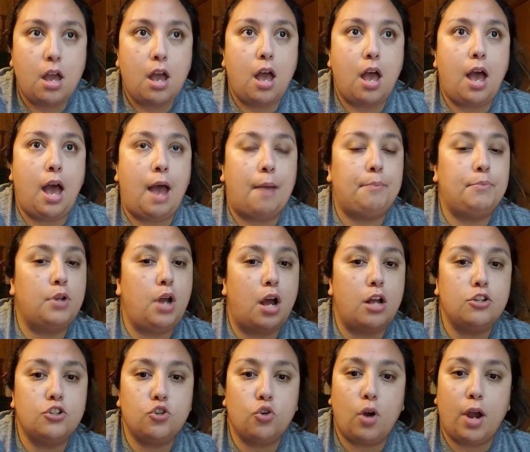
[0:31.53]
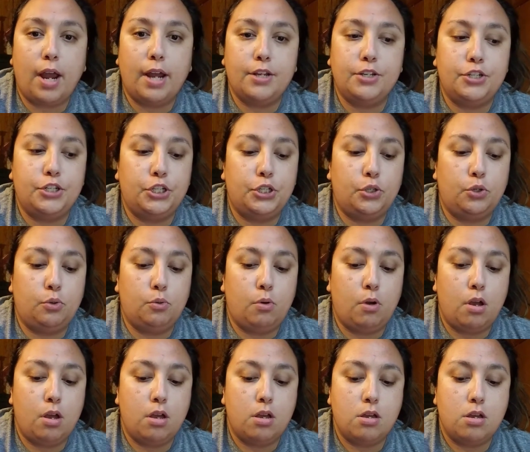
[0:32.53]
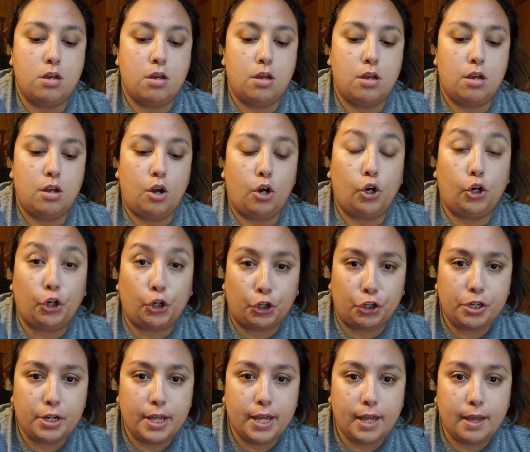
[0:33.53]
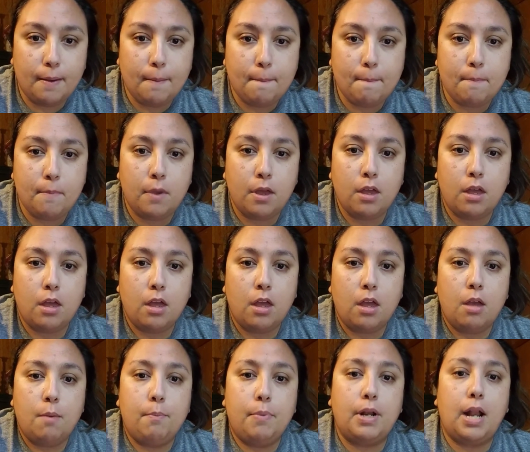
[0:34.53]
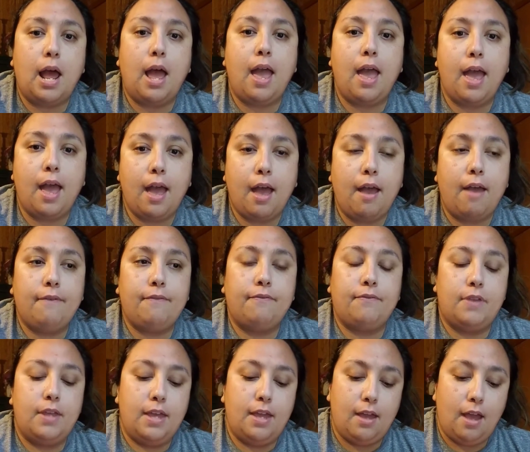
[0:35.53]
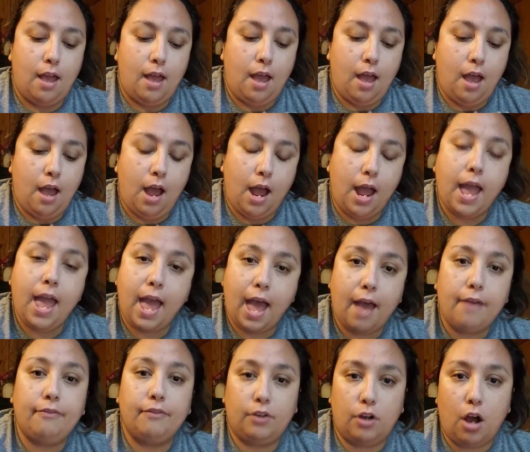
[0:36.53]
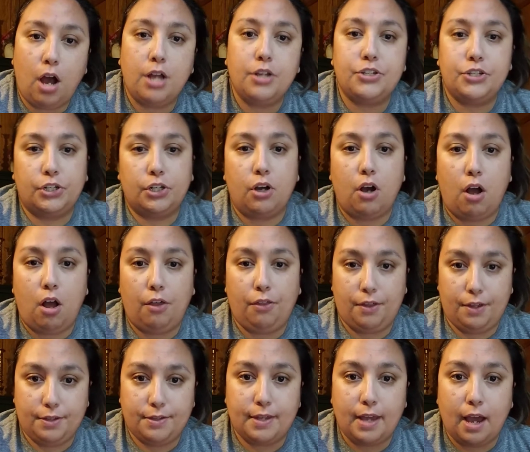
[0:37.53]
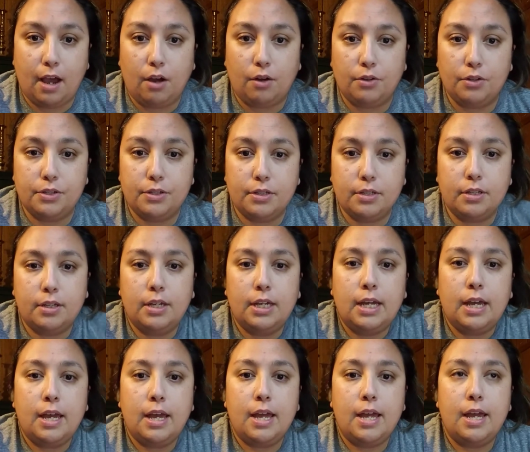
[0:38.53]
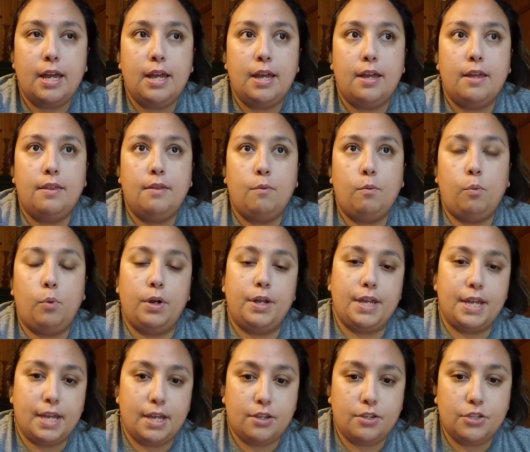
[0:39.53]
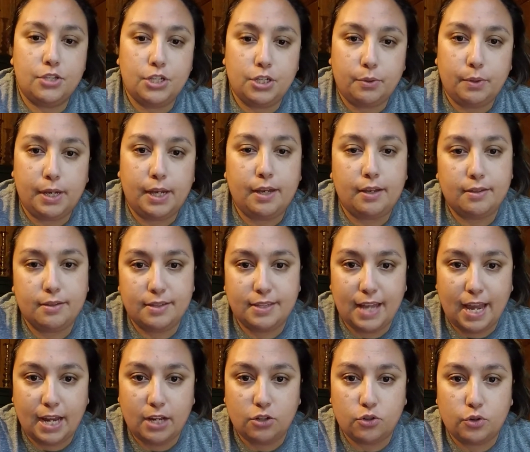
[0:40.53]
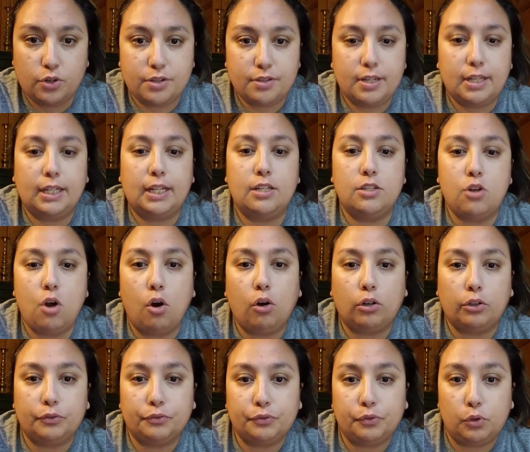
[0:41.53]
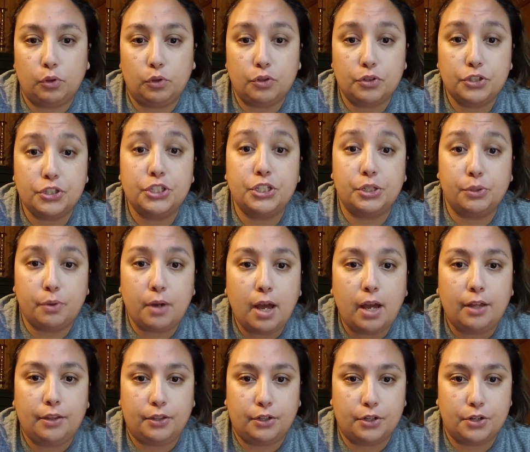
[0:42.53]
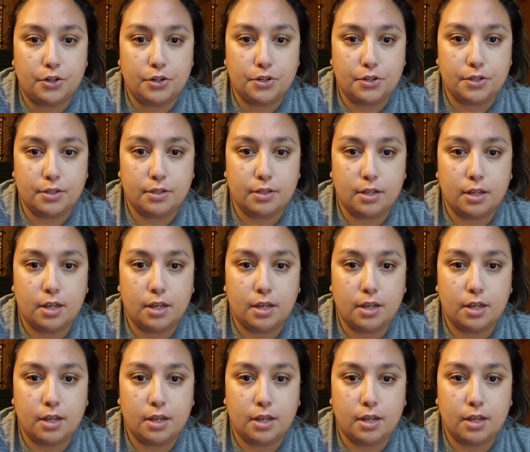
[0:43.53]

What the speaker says: I'm not trying to hurt him, but I have got to call this out. What he's doing is dangerous and it's harmful to others.